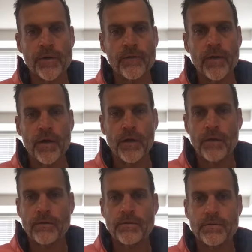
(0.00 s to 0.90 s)
is
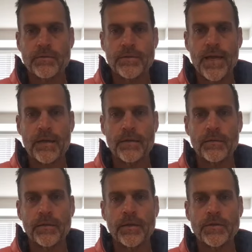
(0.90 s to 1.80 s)

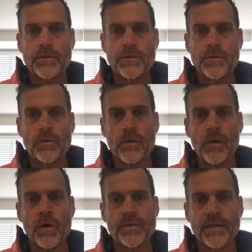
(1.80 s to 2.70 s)
technically too
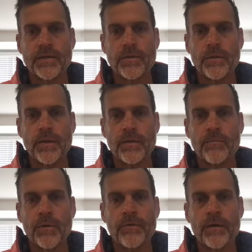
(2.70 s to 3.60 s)
close. I do need to
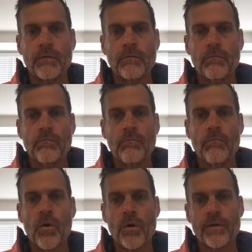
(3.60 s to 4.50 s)
move it
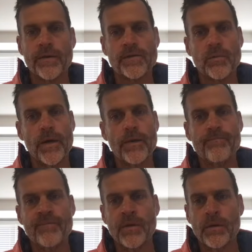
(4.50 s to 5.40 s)
more this way.
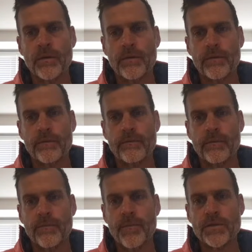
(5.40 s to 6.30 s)

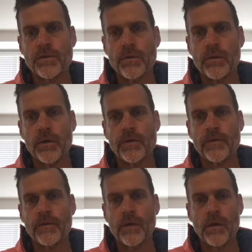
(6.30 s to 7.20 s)
It's much too
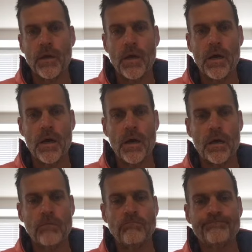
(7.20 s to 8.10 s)
close.
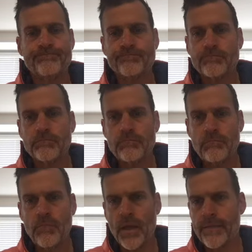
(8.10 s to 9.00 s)
And
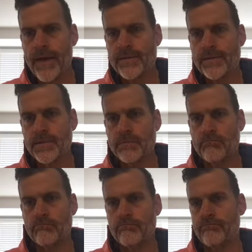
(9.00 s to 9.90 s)
that's
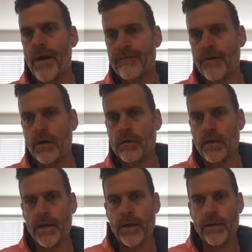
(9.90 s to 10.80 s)
my fault.
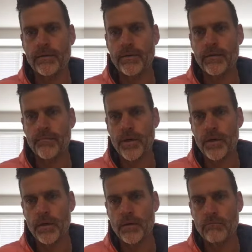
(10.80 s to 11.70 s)
I didn't
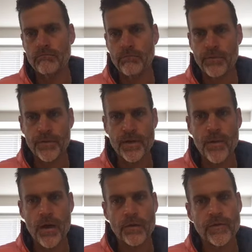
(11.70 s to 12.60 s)
3D
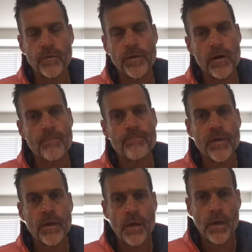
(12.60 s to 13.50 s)
model a swing arm.
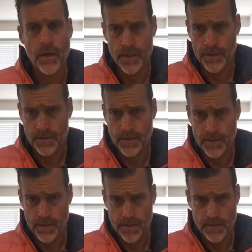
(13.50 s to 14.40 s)

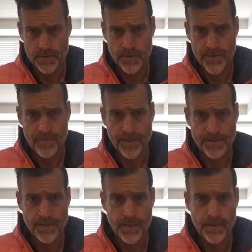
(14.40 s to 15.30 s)
So with that being
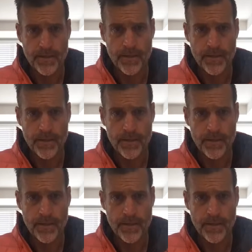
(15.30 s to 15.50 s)
said,